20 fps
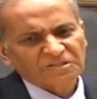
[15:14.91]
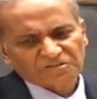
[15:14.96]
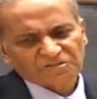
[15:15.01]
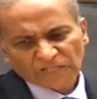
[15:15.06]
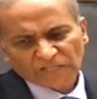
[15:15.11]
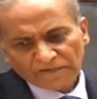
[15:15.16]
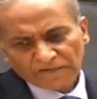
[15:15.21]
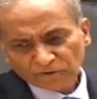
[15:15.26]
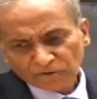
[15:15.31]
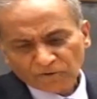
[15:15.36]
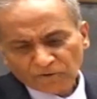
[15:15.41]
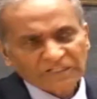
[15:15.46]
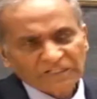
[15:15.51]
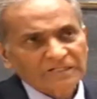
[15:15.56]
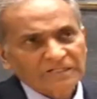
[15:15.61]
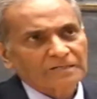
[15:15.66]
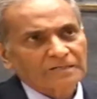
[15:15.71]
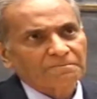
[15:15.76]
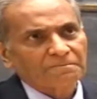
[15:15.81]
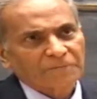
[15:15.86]
It's never not
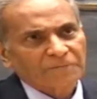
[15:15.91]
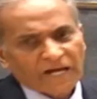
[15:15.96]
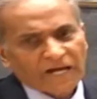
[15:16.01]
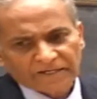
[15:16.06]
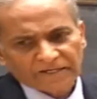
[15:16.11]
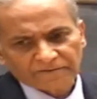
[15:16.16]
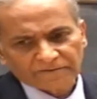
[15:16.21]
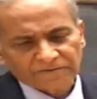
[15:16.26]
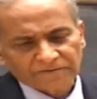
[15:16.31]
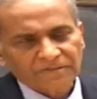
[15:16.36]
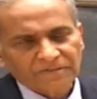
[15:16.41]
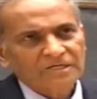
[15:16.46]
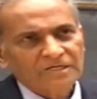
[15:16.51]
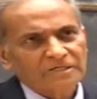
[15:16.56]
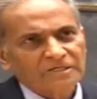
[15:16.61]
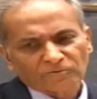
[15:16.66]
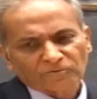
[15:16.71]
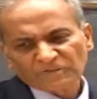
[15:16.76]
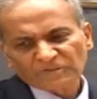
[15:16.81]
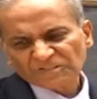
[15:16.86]
in compliance.
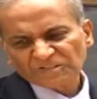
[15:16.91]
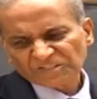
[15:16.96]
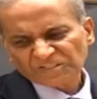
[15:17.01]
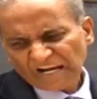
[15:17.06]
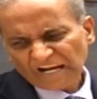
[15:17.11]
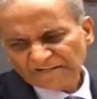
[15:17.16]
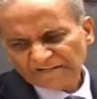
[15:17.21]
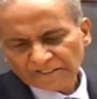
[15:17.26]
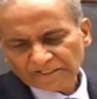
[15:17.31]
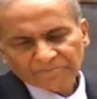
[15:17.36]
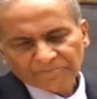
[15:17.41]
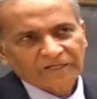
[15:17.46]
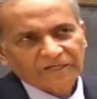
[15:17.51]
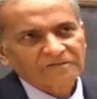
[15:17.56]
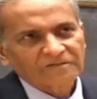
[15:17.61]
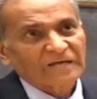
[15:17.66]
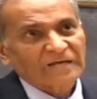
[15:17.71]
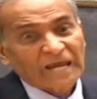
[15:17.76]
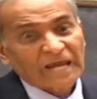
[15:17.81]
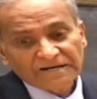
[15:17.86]
It always stands up
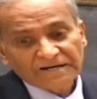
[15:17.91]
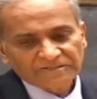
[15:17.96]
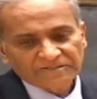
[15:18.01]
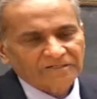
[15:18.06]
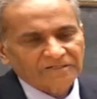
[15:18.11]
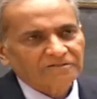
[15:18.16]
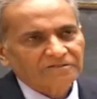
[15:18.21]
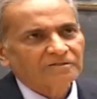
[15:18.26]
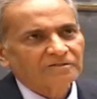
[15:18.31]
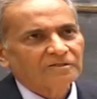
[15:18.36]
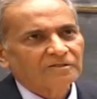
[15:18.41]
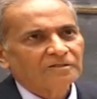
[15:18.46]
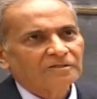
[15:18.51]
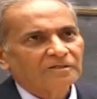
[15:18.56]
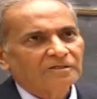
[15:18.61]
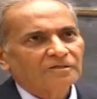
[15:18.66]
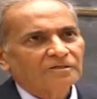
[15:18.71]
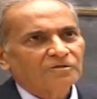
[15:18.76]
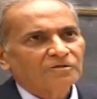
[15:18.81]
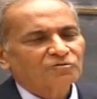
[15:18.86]
against it, hates it.
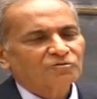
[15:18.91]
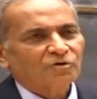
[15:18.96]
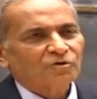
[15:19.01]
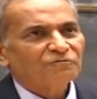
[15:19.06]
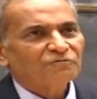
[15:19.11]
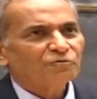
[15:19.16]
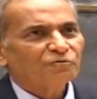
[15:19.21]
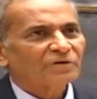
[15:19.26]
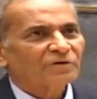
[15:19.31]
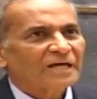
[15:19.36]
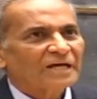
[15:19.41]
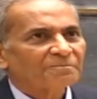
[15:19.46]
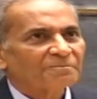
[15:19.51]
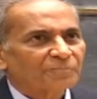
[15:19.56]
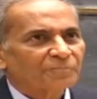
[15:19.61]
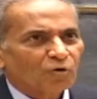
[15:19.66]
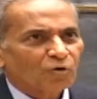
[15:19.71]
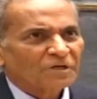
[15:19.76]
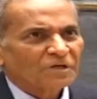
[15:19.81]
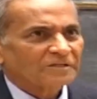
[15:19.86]
So if you try
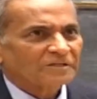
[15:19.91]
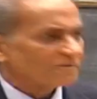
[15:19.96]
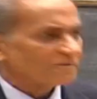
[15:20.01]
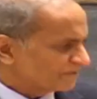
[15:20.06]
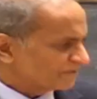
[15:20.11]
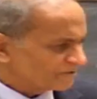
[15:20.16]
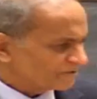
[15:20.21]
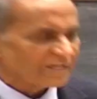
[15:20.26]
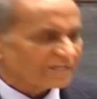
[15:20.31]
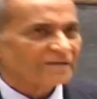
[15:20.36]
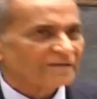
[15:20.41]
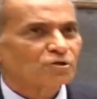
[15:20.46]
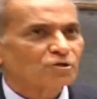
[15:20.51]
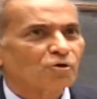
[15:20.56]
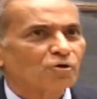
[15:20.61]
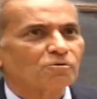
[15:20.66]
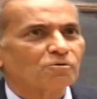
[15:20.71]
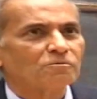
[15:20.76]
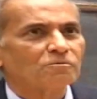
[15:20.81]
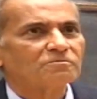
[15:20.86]
and prod it, it will say
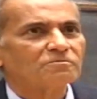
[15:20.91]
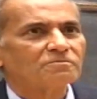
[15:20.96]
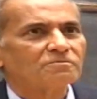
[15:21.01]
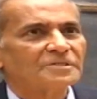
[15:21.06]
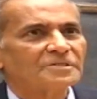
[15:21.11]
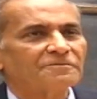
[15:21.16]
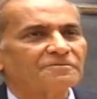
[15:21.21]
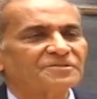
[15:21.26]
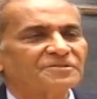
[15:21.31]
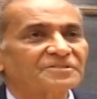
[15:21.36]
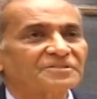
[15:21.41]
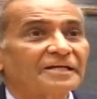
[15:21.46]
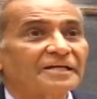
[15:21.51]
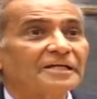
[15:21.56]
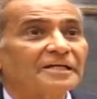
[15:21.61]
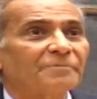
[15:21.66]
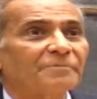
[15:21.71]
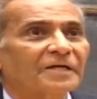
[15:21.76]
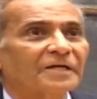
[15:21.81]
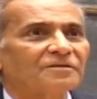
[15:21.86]
no. It will
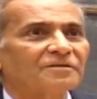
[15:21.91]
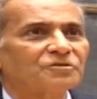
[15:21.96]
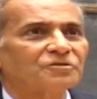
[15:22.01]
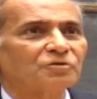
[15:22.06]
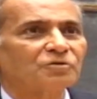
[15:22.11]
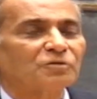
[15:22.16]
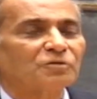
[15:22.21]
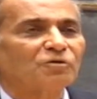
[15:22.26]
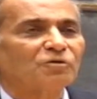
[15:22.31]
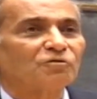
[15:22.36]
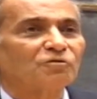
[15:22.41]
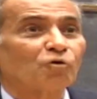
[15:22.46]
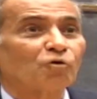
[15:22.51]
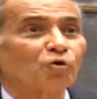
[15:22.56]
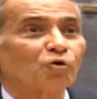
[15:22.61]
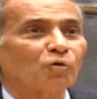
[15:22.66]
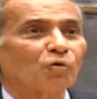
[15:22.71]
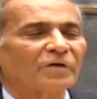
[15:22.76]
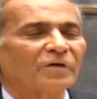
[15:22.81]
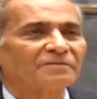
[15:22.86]
stand up against you. It won't
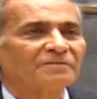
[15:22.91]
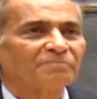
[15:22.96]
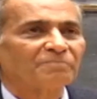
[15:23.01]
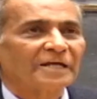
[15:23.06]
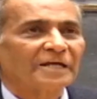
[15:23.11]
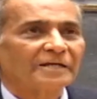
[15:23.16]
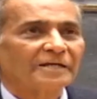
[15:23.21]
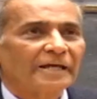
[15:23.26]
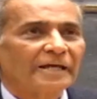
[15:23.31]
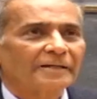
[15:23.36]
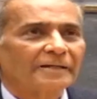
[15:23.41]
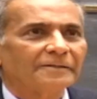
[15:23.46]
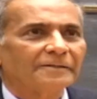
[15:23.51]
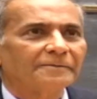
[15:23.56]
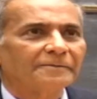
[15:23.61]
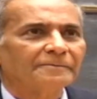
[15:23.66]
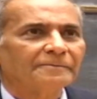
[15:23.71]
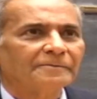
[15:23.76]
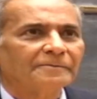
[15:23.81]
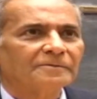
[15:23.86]
roll over and play
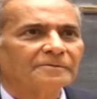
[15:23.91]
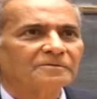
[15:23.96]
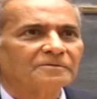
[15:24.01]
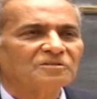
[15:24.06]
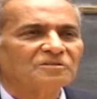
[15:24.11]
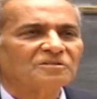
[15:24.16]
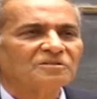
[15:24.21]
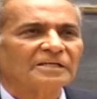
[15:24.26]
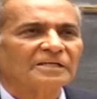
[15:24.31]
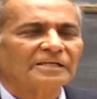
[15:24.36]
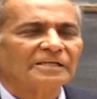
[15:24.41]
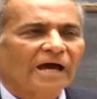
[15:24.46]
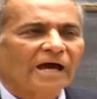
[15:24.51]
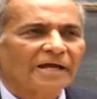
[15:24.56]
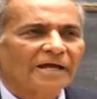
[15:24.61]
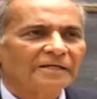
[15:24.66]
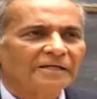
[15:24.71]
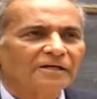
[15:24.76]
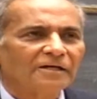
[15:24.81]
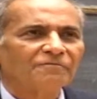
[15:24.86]
dead. This is the
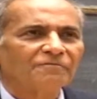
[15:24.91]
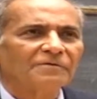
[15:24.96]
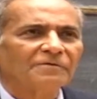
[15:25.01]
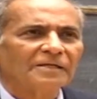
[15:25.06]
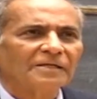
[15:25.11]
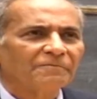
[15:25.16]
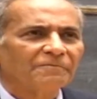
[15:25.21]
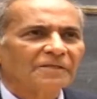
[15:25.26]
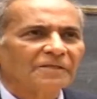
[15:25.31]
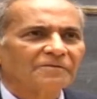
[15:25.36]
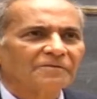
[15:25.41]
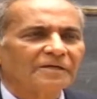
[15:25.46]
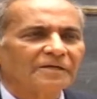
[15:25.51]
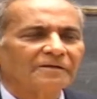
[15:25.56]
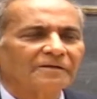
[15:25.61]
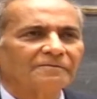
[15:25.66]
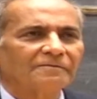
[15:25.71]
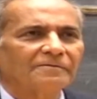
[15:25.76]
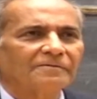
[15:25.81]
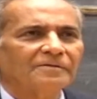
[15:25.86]
idea of a living
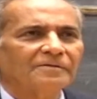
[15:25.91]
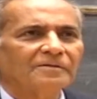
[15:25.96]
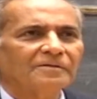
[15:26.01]
thing.